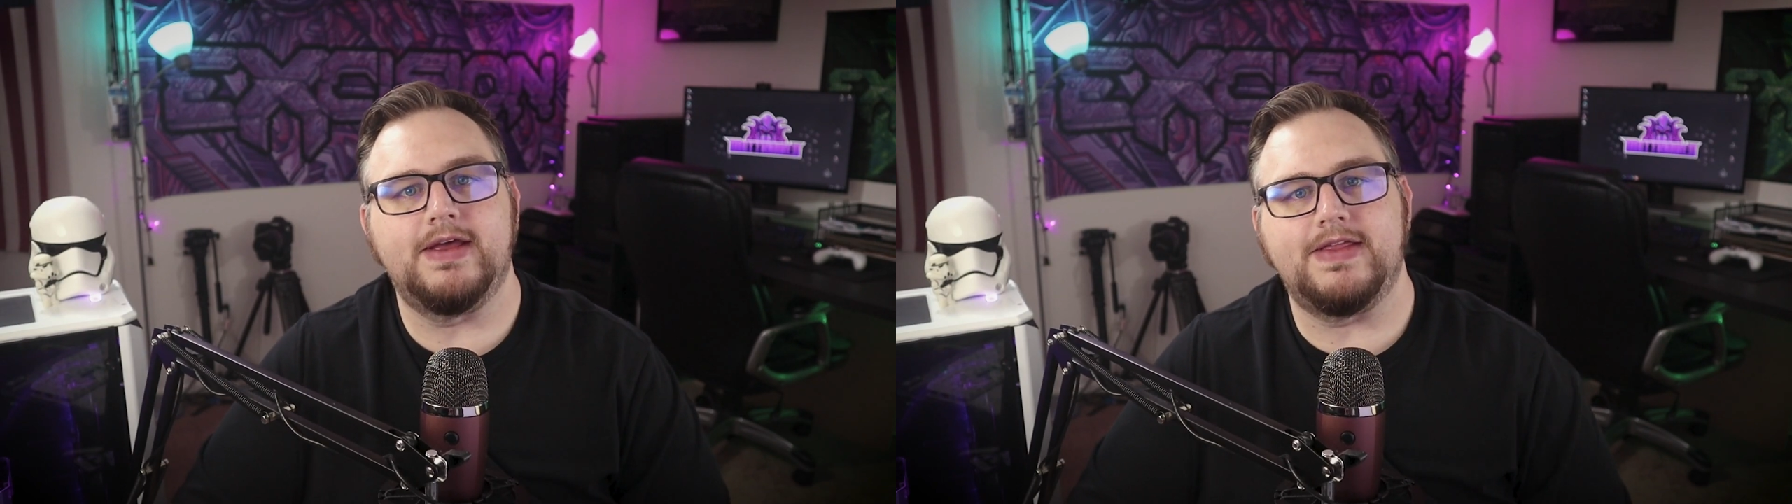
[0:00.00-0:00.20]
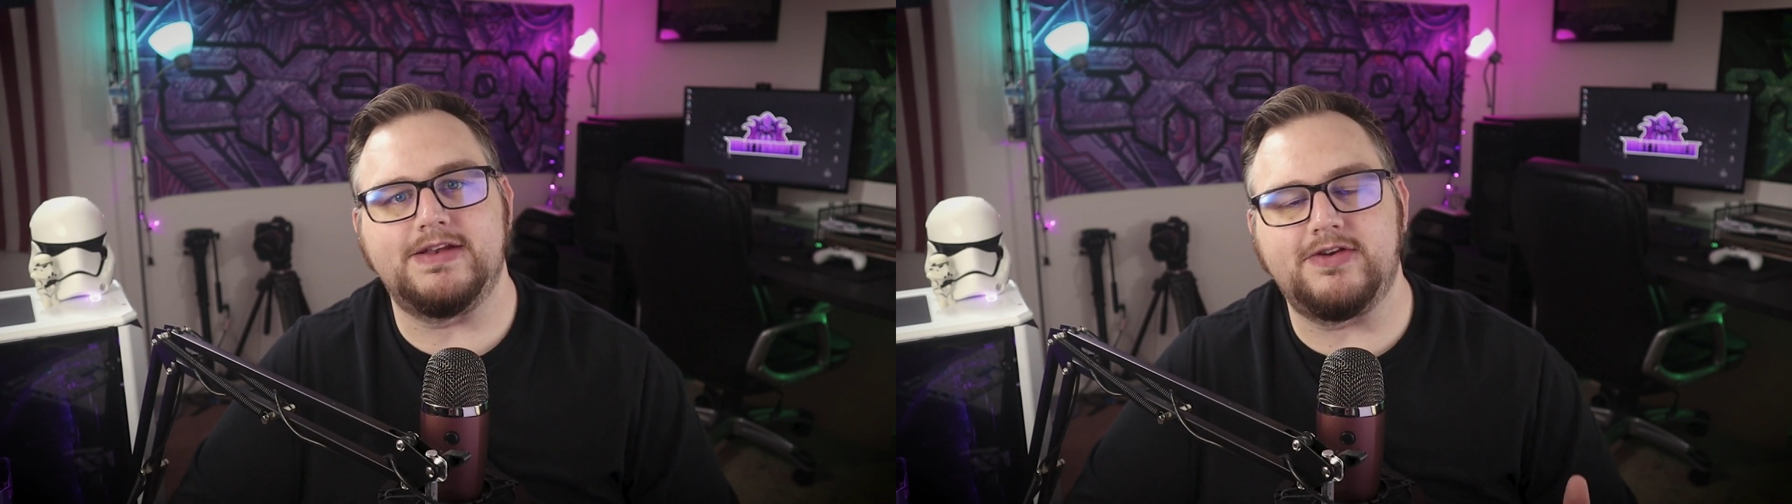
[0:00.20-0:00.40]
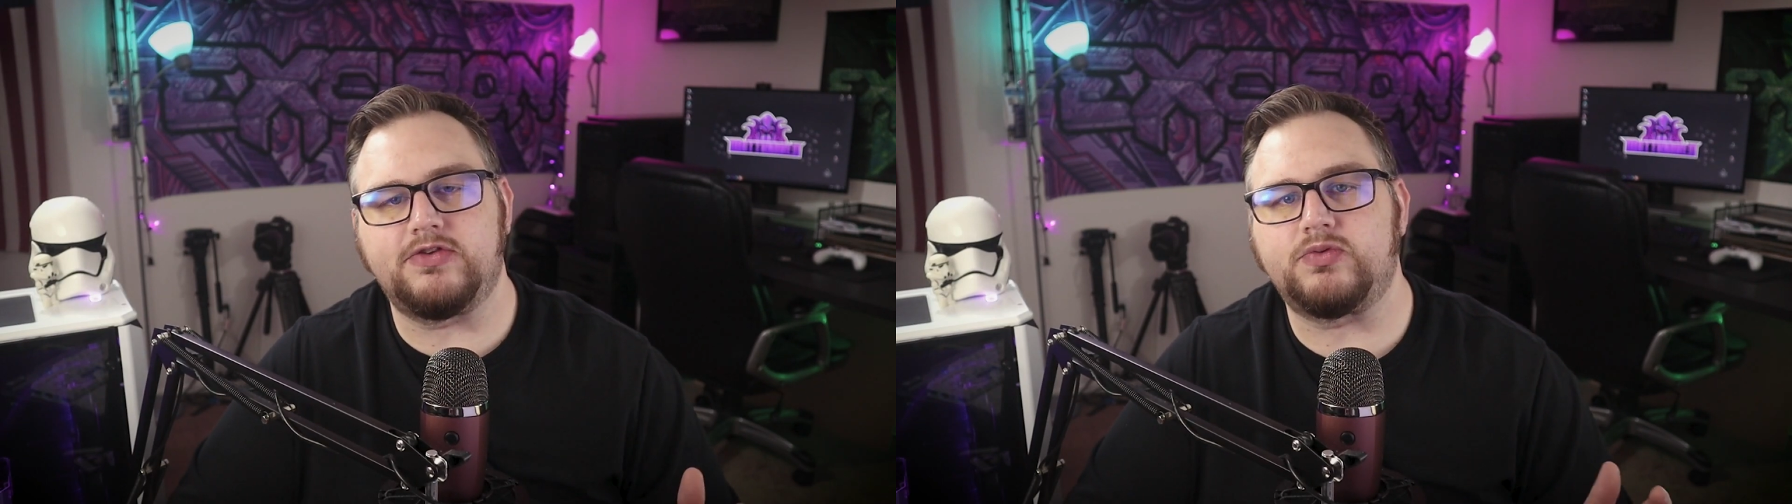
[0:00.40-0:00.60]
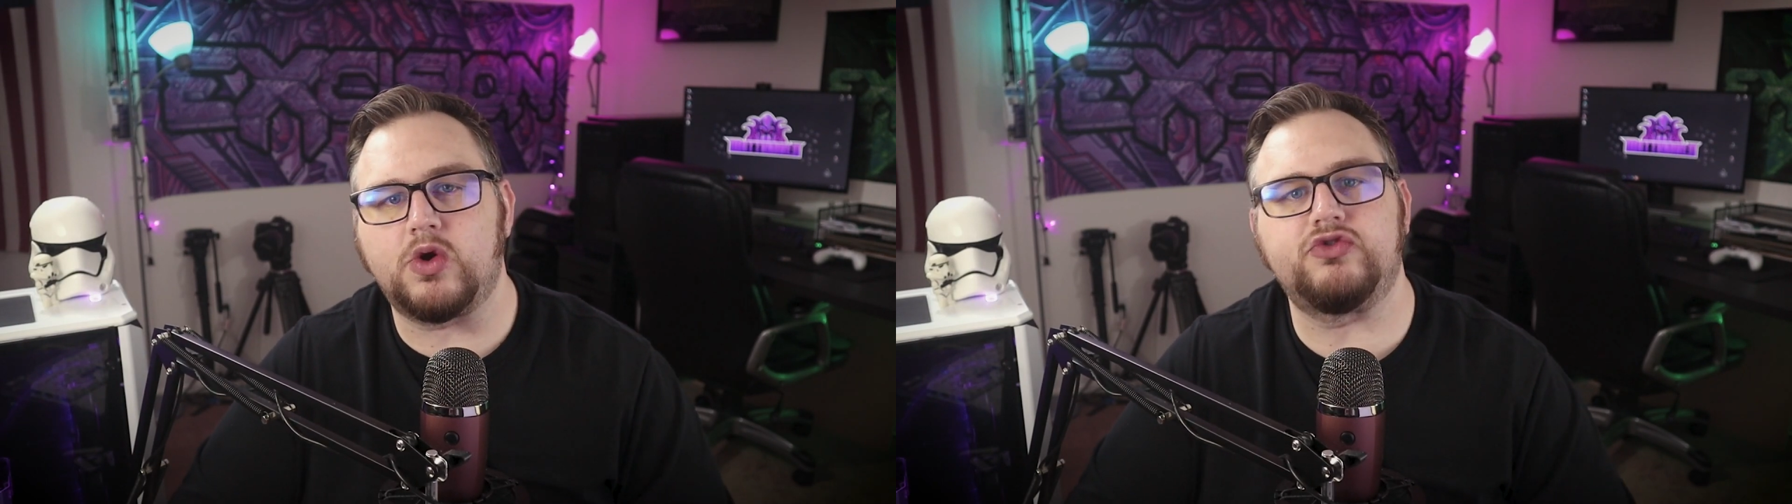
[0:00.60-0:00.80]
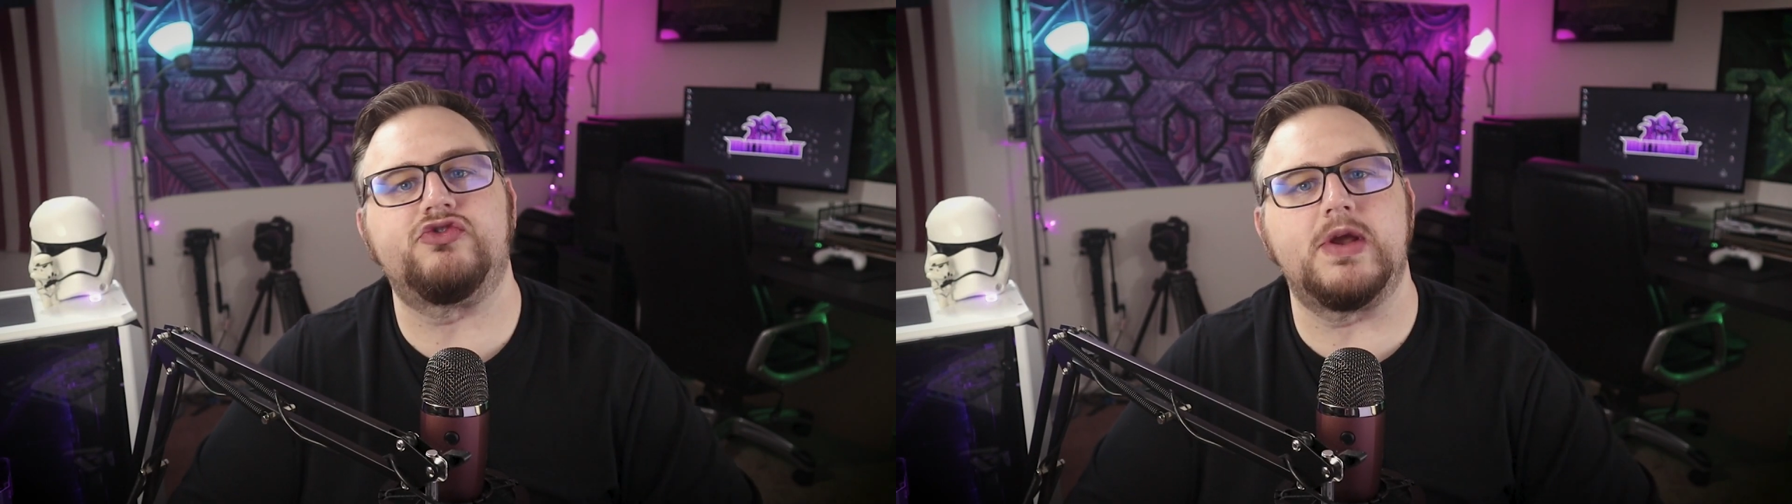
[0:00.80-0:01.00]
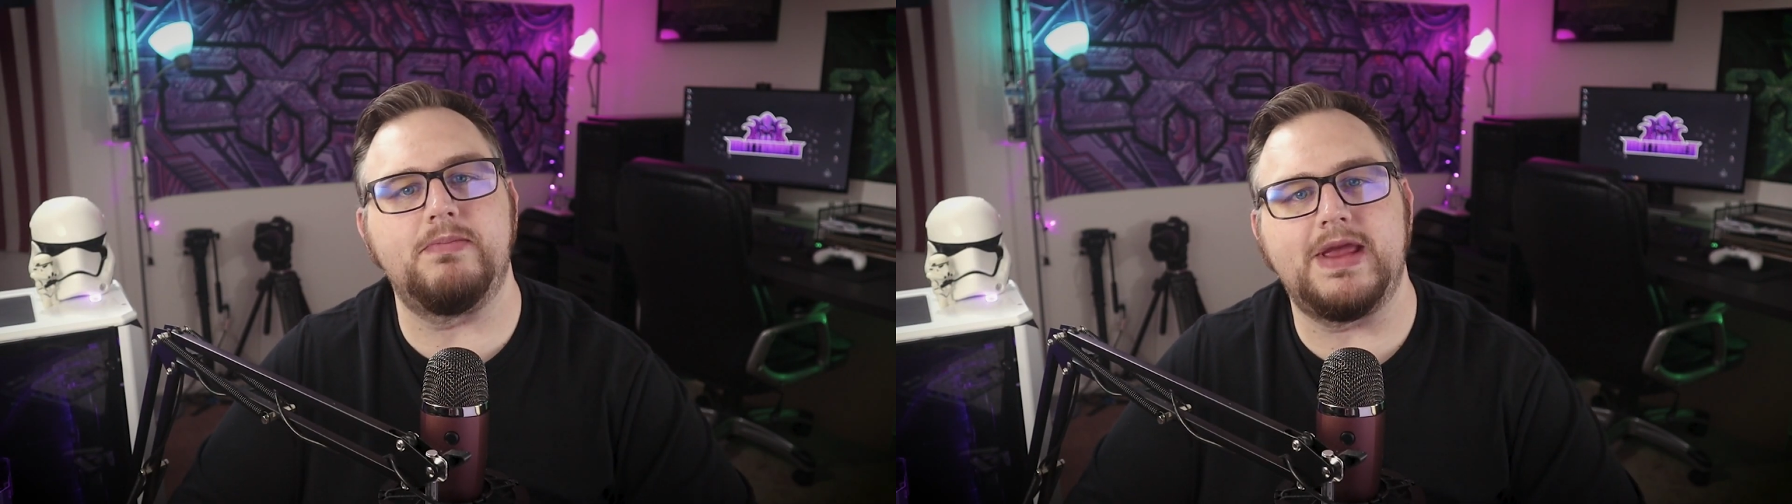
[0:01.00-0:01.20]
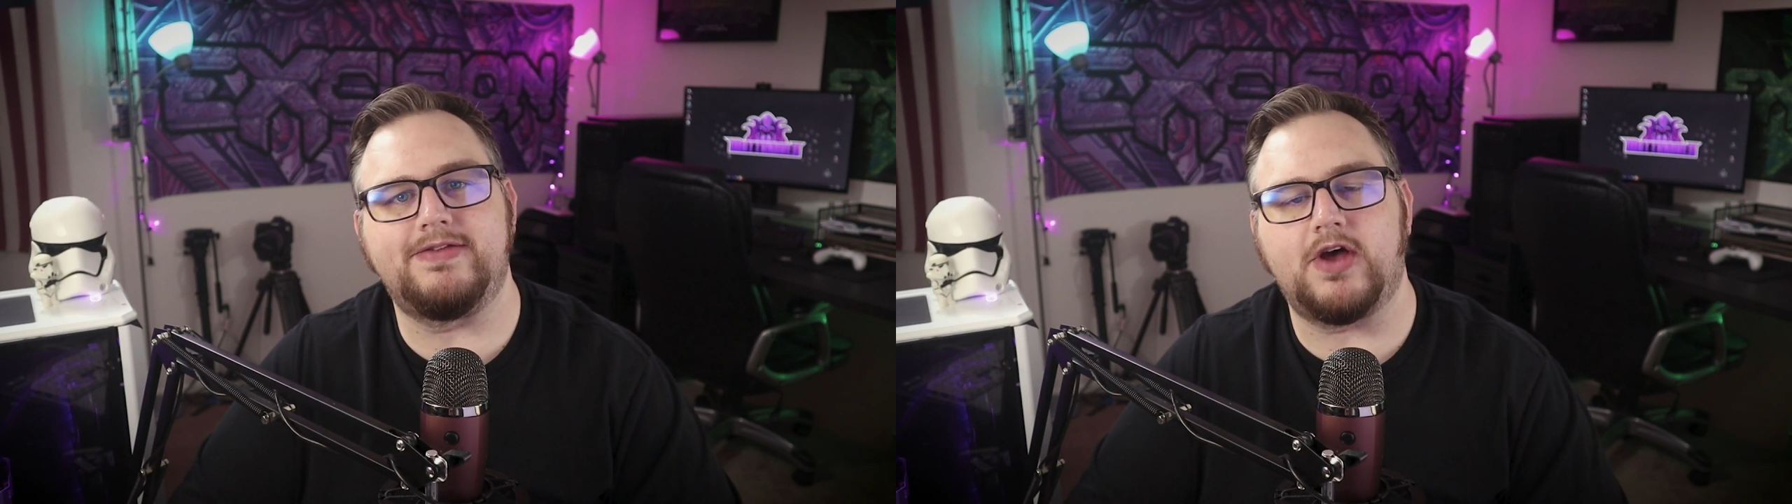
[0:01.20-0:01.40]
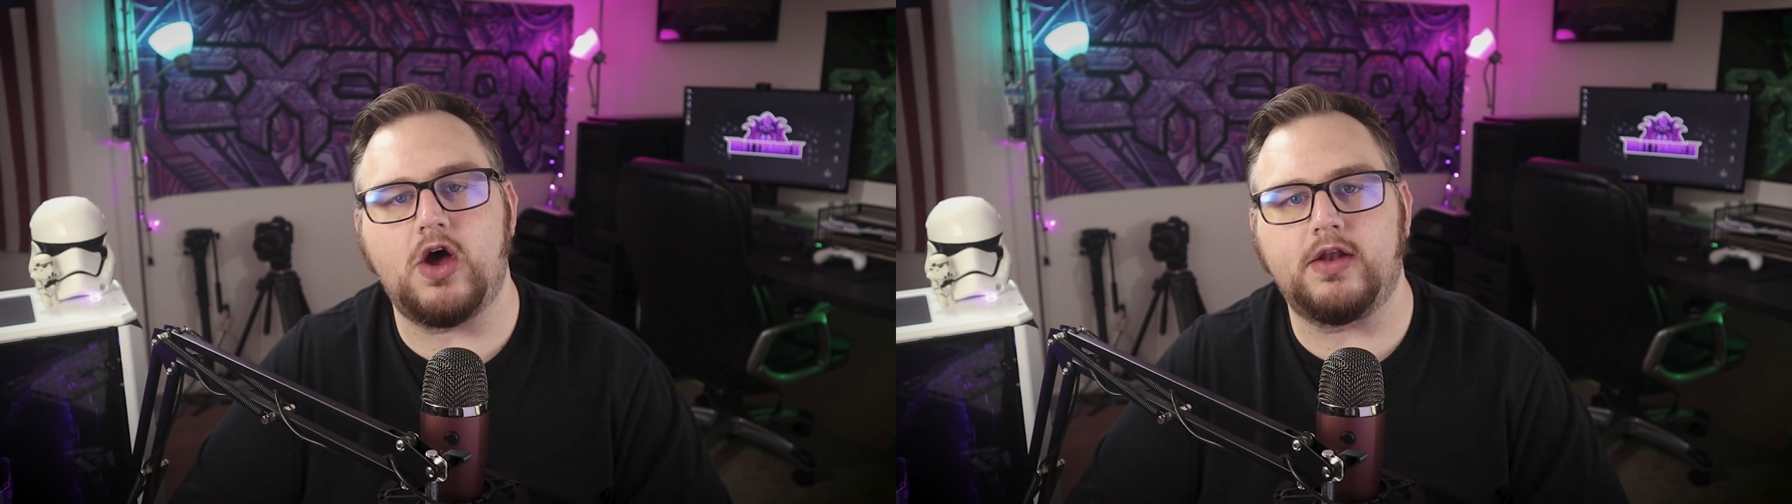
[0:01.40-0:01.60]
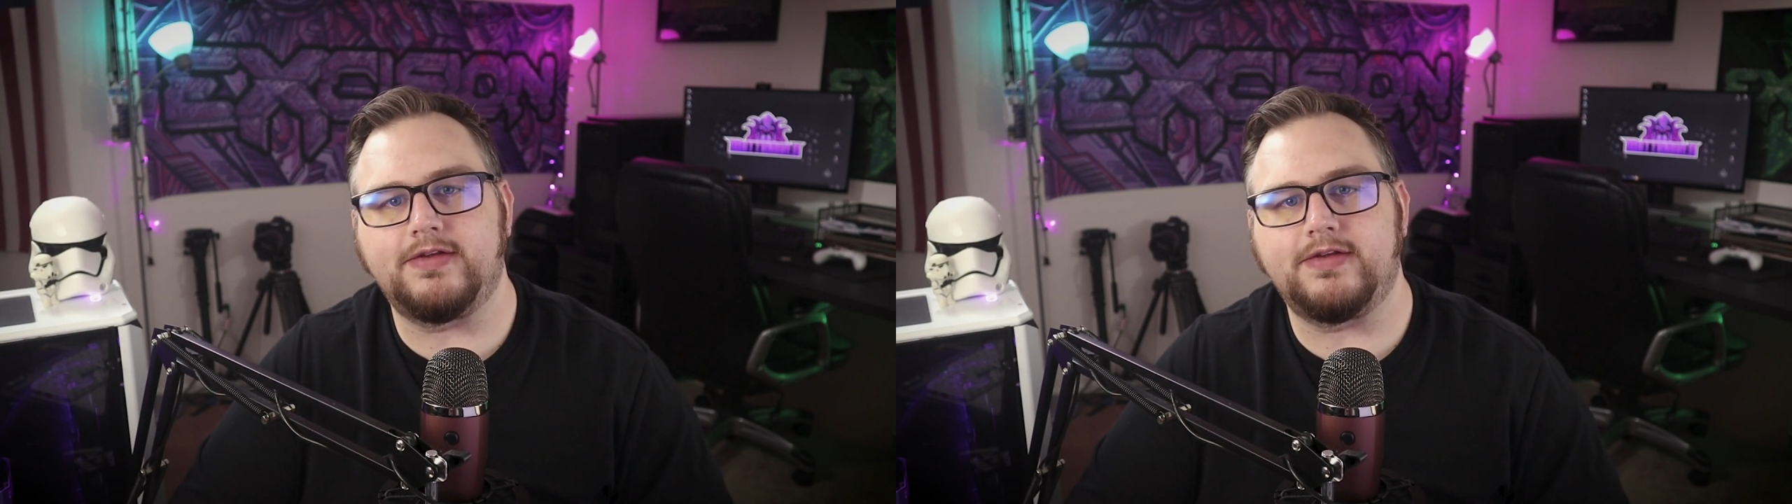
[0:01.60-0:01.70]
then just throw StreamBeats on,